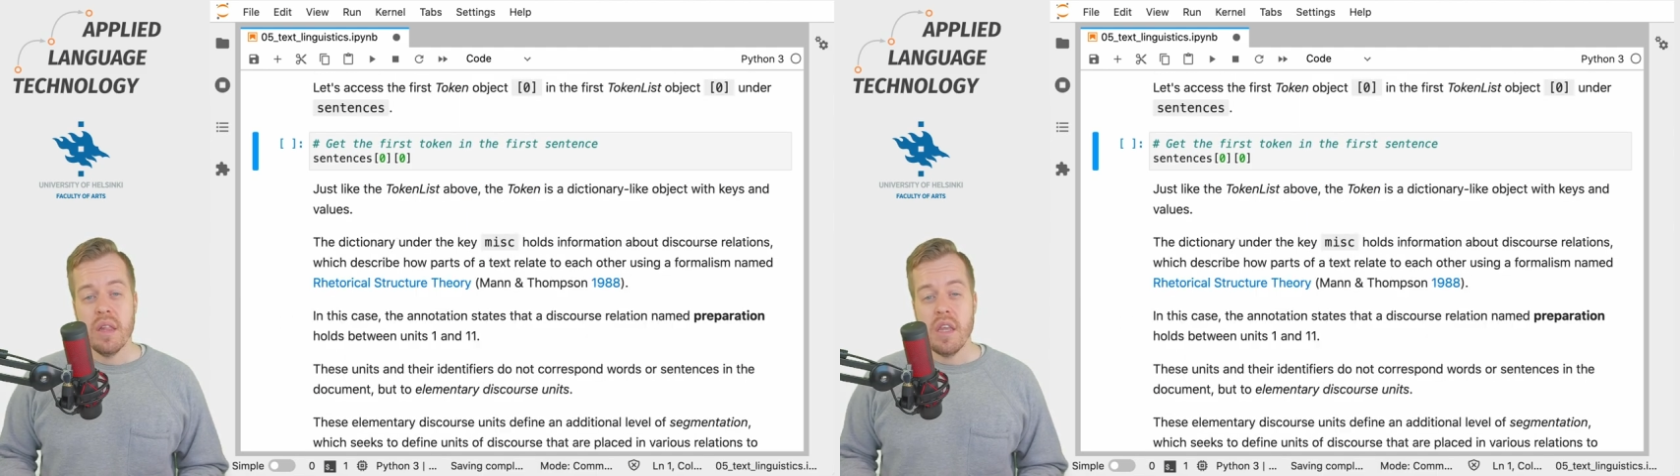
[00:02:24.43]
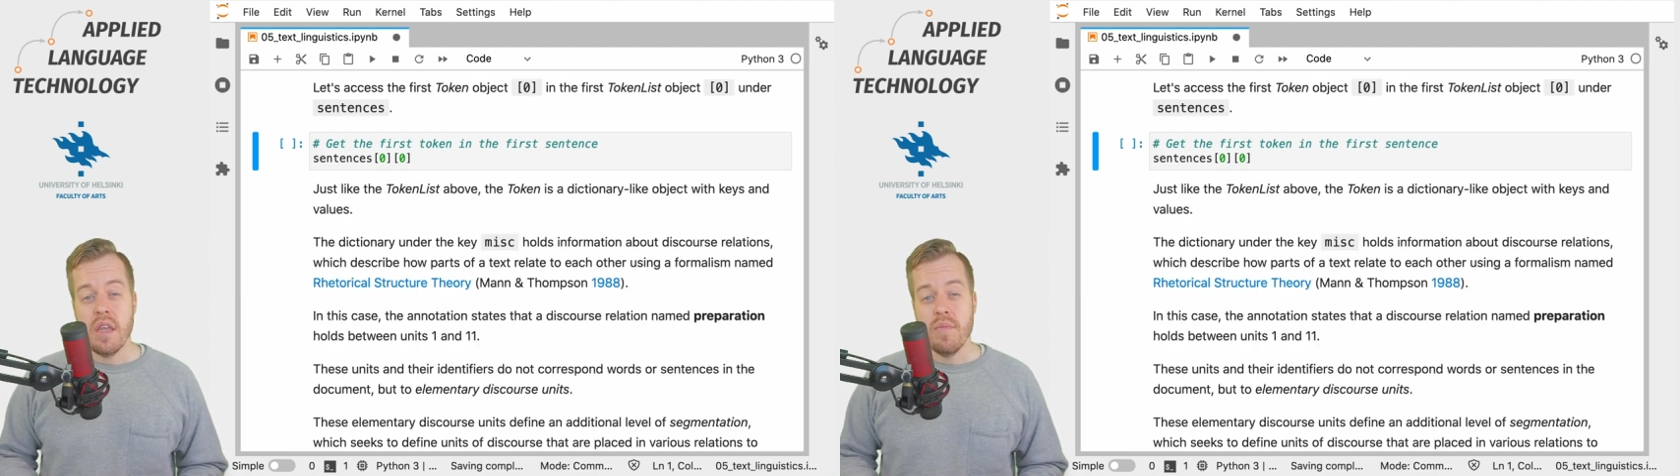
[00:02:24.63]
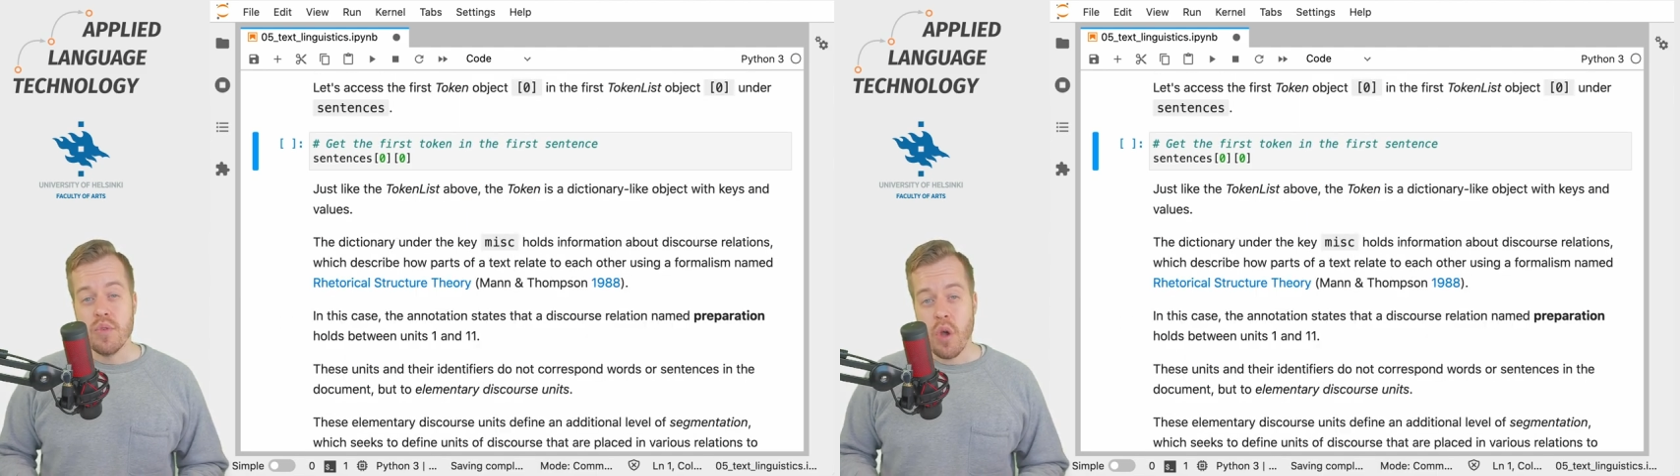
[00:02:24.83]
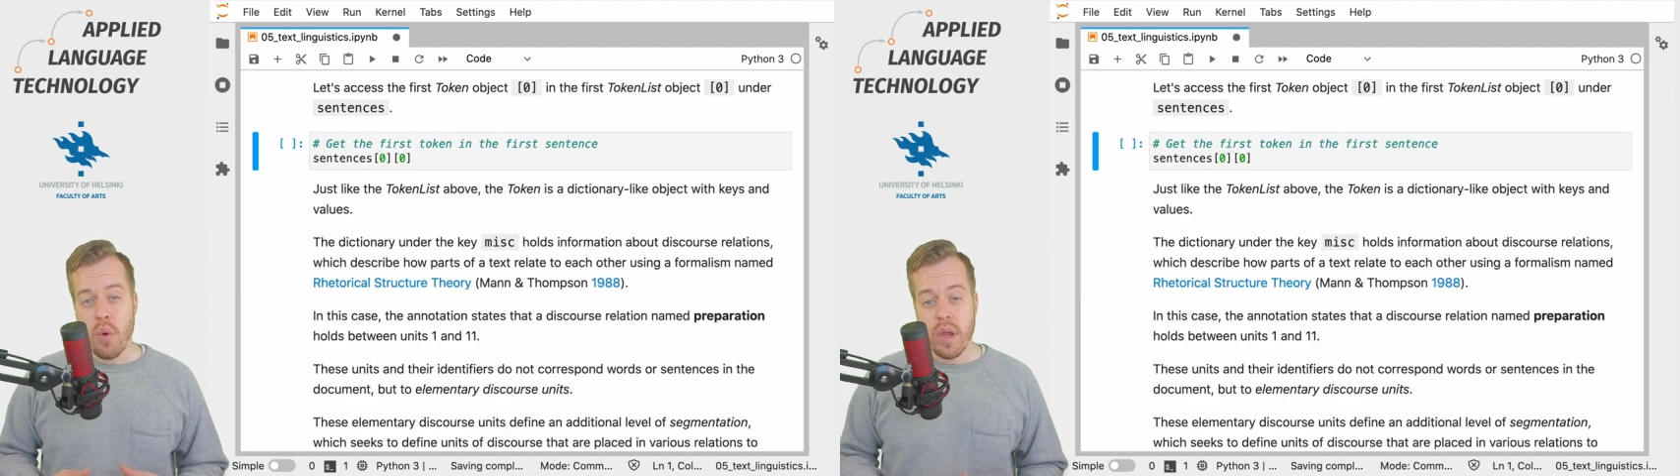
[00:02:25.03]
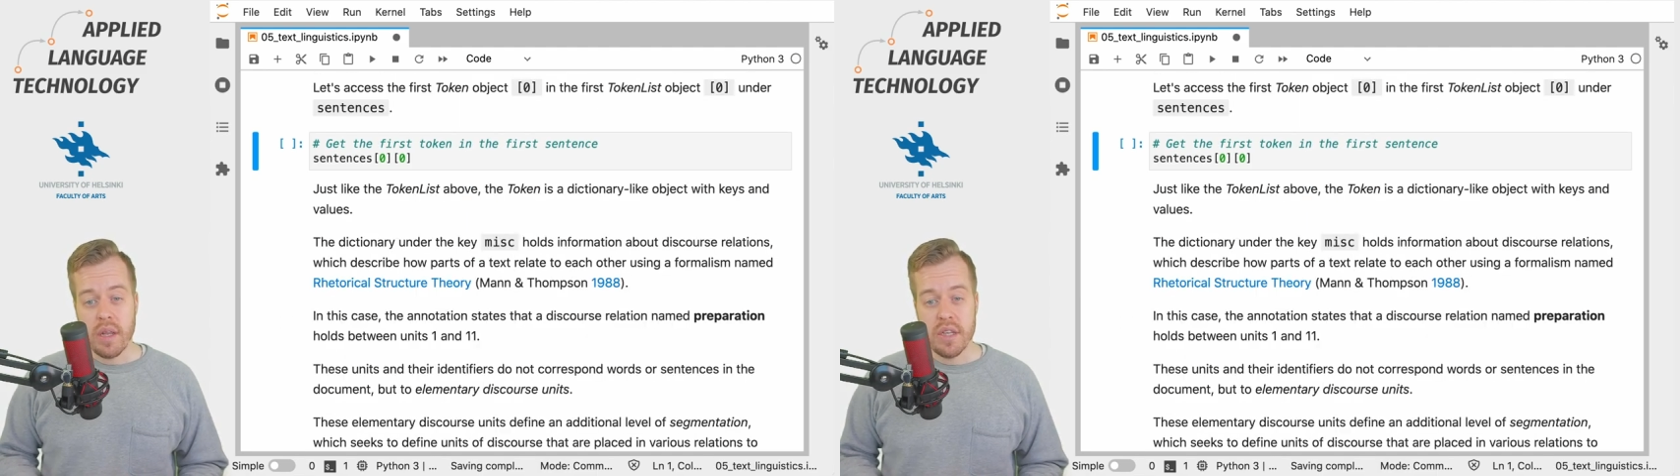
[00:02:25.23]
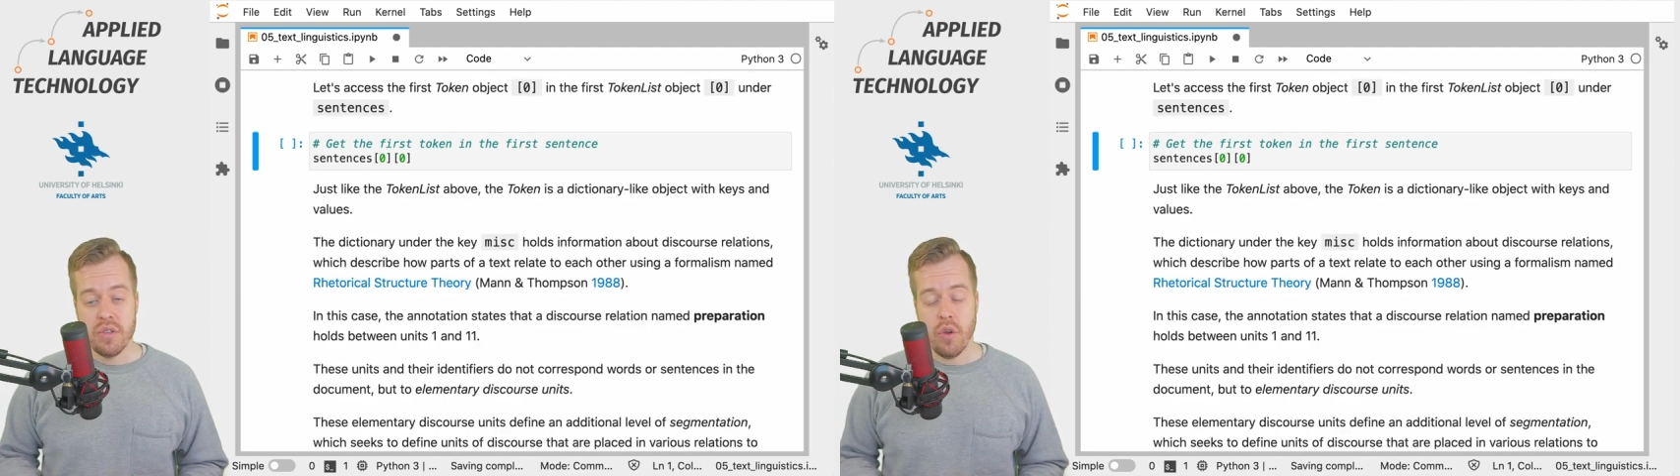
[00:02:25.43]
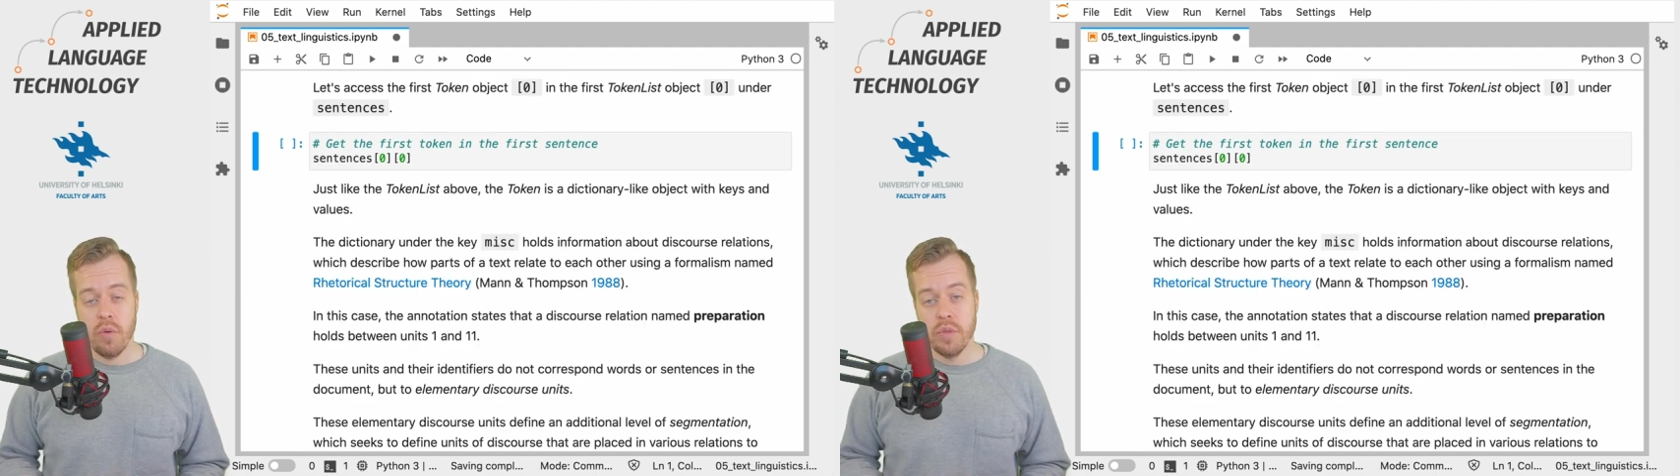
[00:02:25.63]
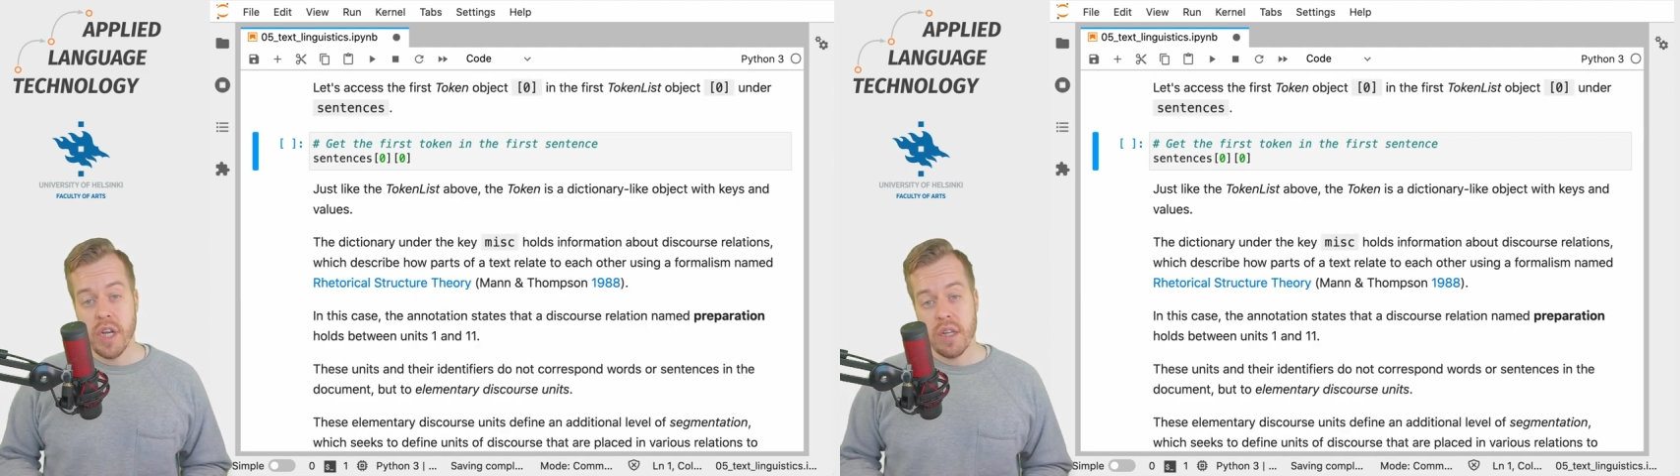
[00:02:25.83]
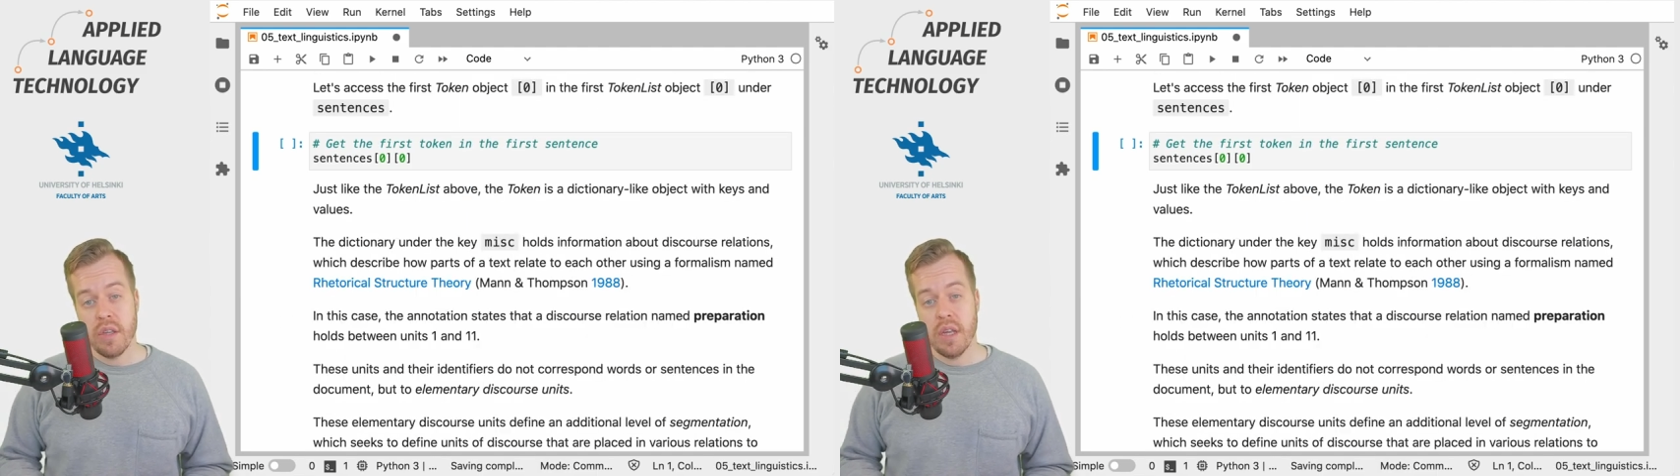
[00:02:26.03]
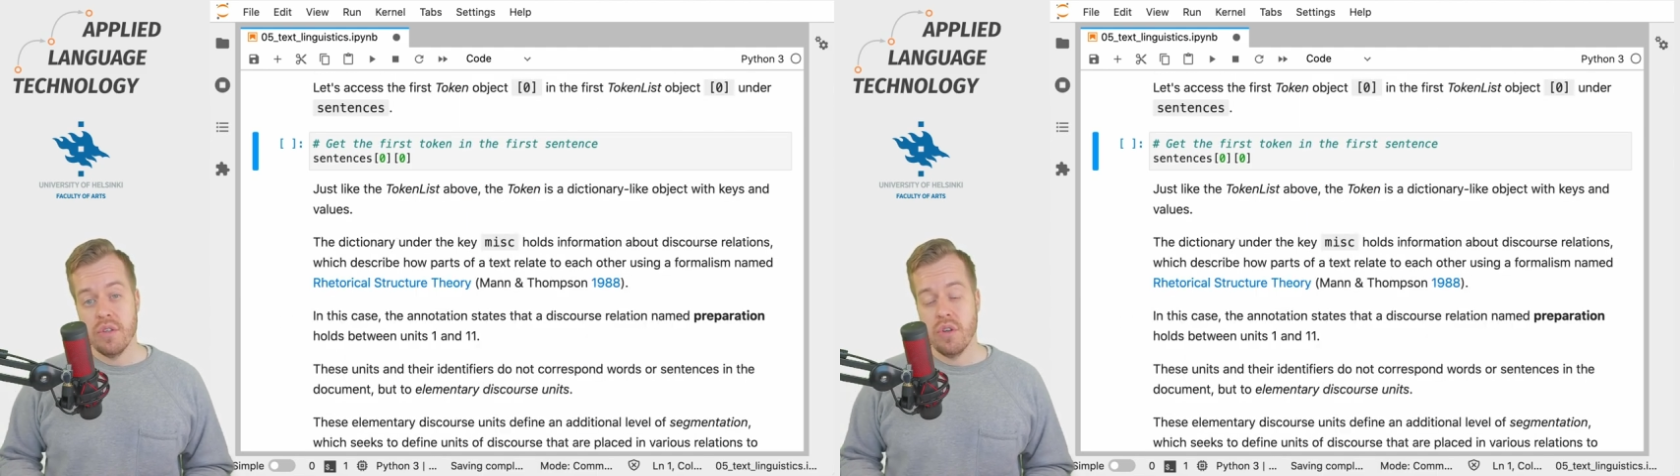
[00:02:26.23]
The token list
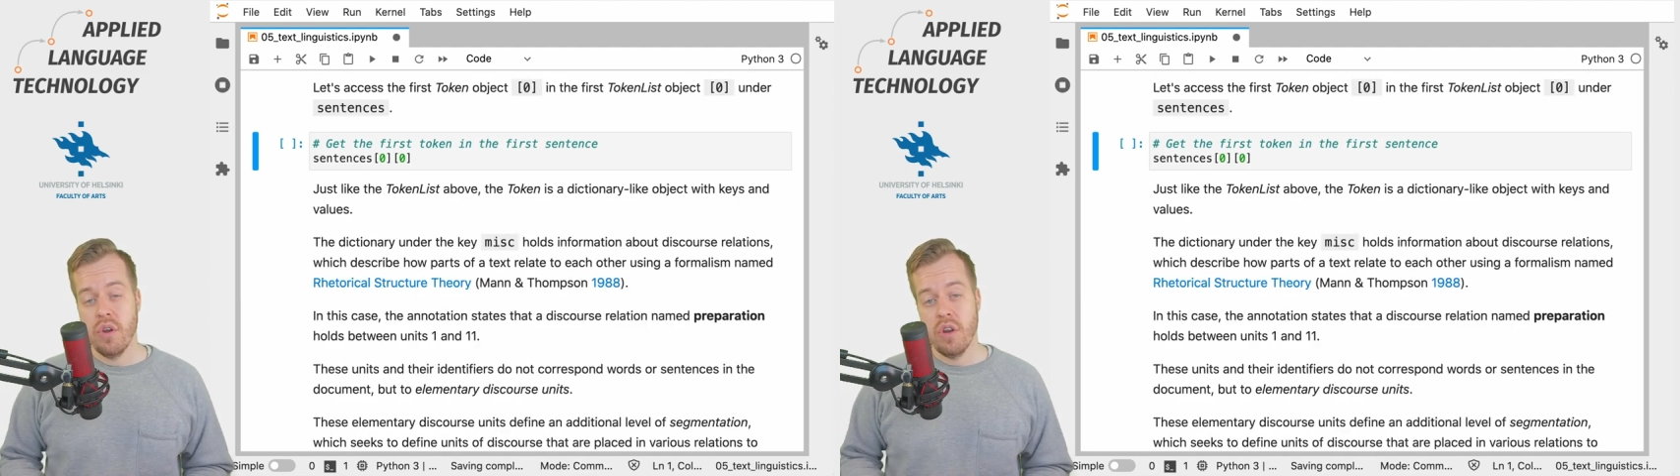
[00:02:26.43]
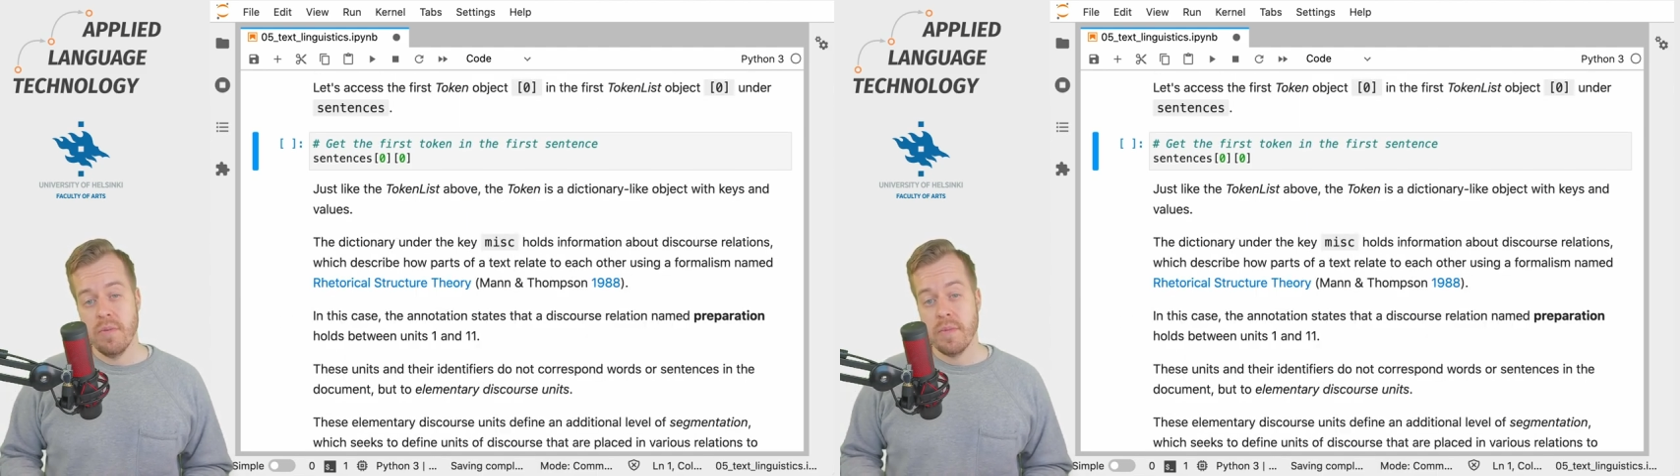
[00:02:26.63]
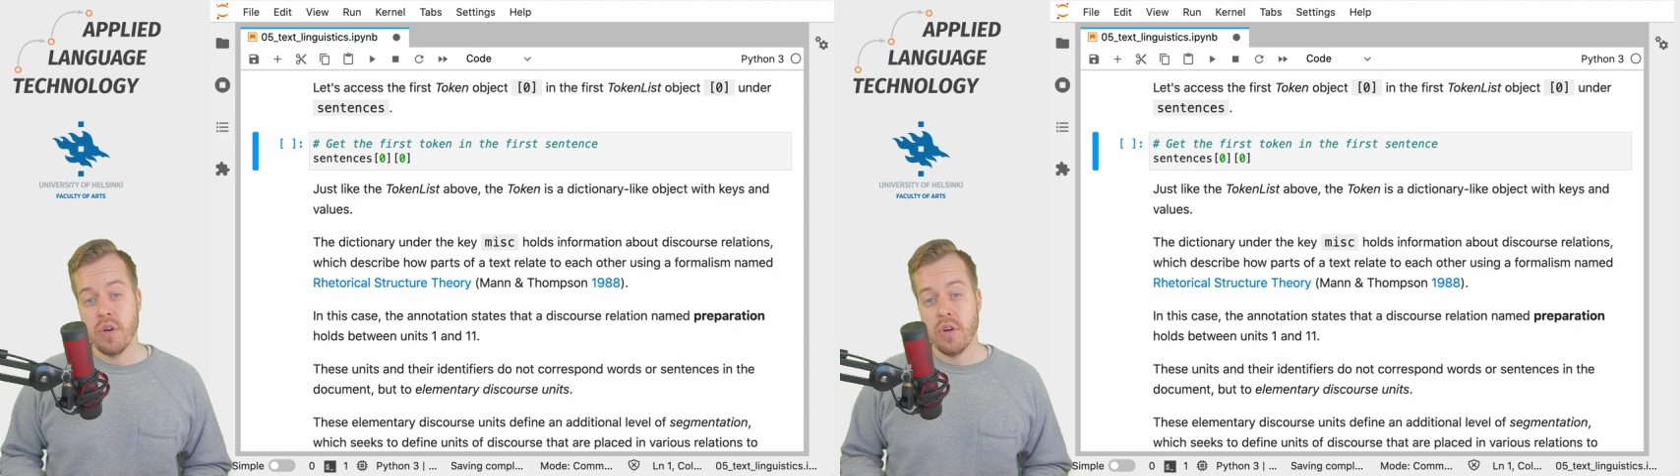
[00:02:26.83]
object in turn